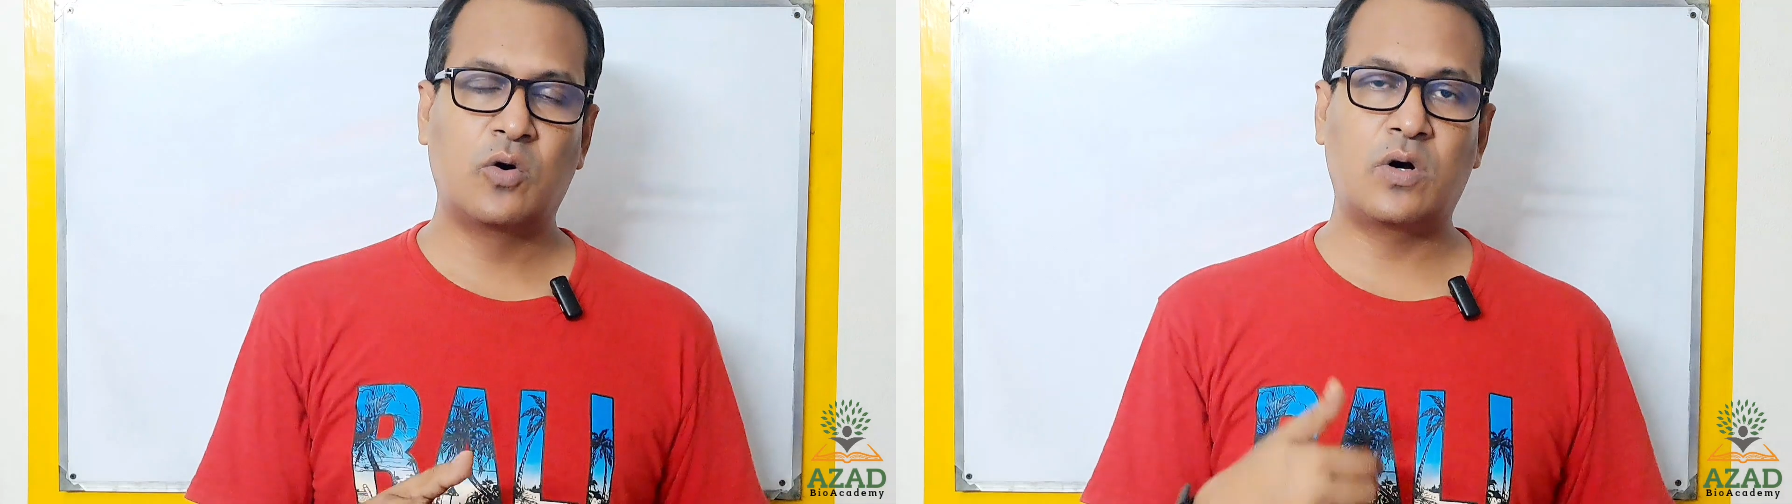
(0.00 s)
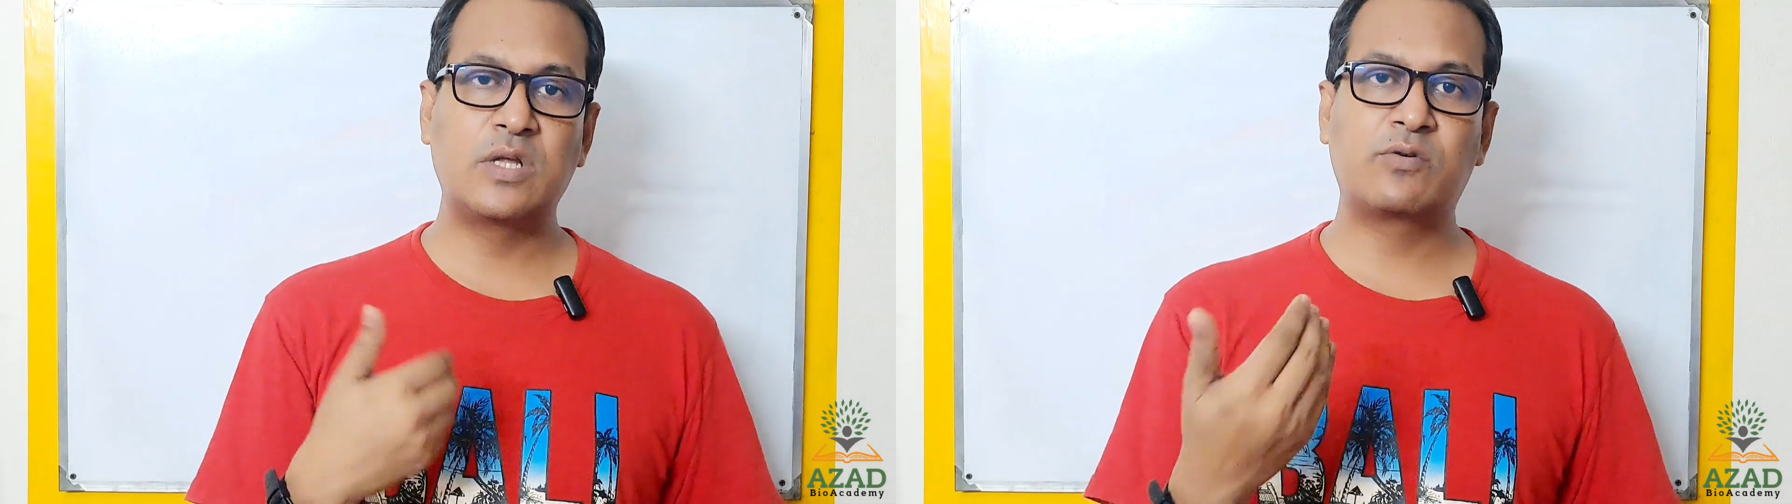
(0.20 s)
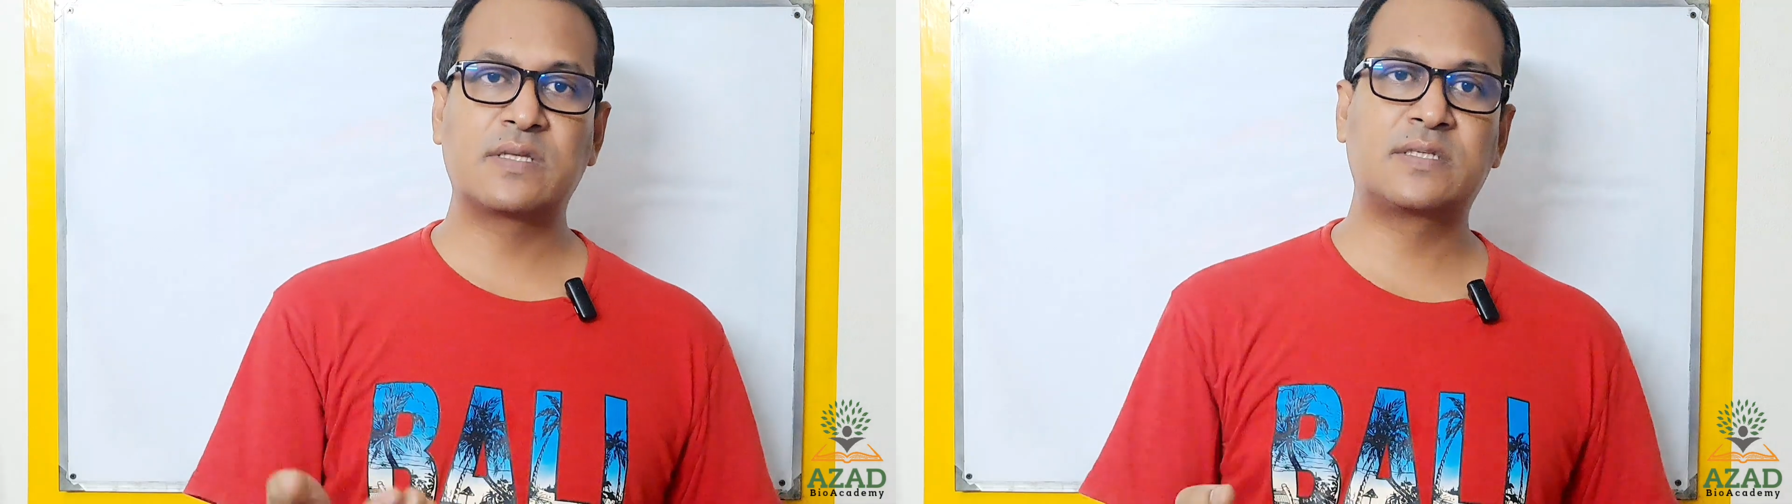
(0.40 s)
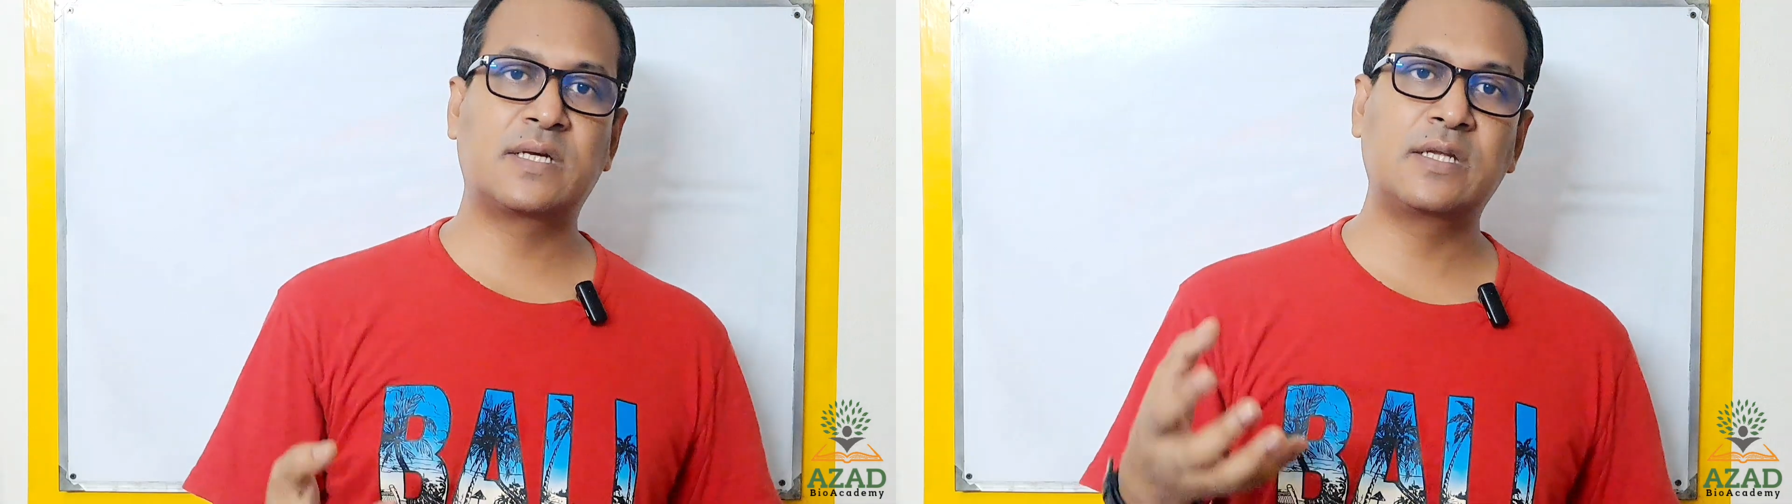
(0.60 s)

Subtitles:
or you can say